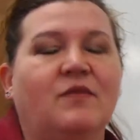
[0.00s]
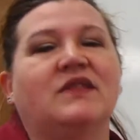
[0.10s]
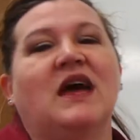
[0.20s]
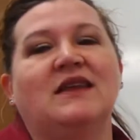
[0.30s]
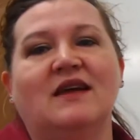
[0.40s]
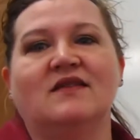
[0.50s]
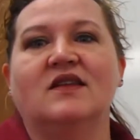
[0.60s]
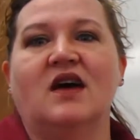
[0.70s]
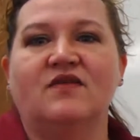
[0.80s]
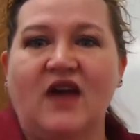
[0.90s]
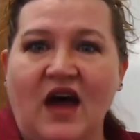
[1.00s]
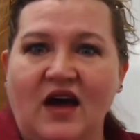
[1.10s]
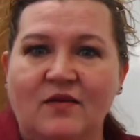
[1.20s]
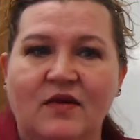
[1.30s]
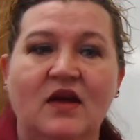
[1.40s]
But that takes a lot of
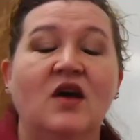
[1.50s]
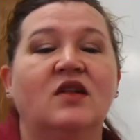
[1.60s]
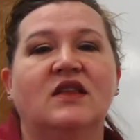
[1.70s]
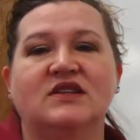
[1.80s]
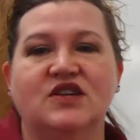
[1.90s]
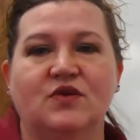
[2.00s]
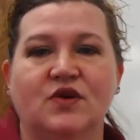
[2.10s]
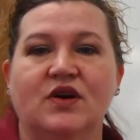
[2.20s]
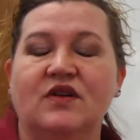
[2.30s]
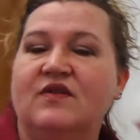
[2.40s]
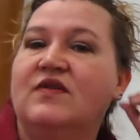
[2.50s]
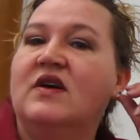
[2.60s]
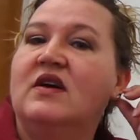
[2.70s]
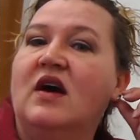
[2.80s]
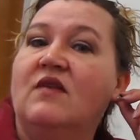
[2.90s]
time that you could have
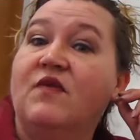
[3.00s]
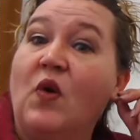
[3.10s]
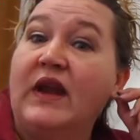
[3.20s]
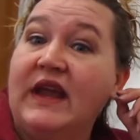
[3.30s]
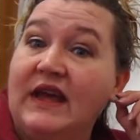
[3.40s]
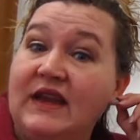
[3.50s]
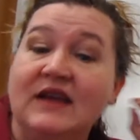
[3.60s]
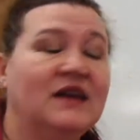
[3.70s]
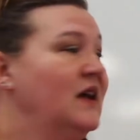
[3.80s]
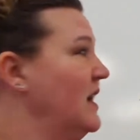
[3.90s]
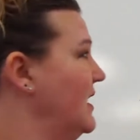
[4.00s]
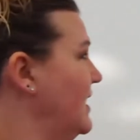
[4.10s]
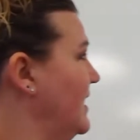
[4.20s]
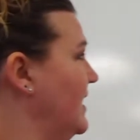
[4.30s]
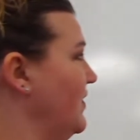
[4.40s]
avoided
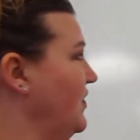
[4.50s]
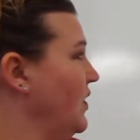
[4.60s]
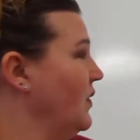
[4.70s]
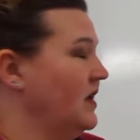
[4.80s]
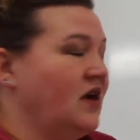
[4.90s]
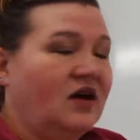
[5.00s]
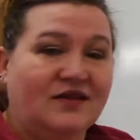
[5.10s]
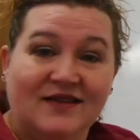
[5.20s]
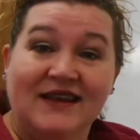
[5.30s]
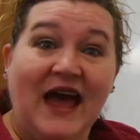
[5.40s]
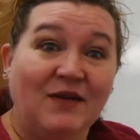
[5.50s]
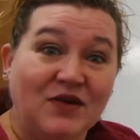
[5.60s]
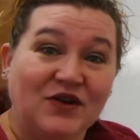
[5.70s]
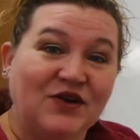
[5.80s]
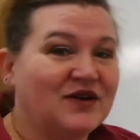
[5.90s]
if you had gone to the
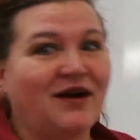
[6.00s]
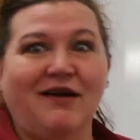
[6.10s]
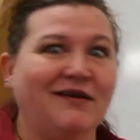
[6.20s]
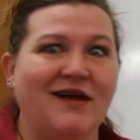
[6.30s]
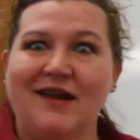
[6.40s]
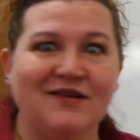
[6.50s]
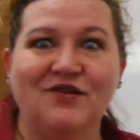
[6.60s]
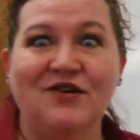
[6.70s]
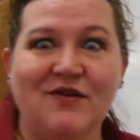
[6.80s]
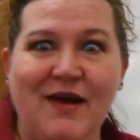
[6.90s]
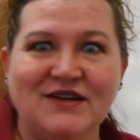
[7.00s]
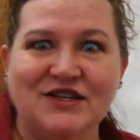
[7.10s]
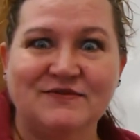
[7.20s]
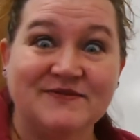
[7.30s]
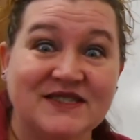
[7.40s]
tabular and got all that extra
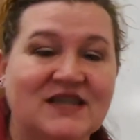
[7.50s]
information.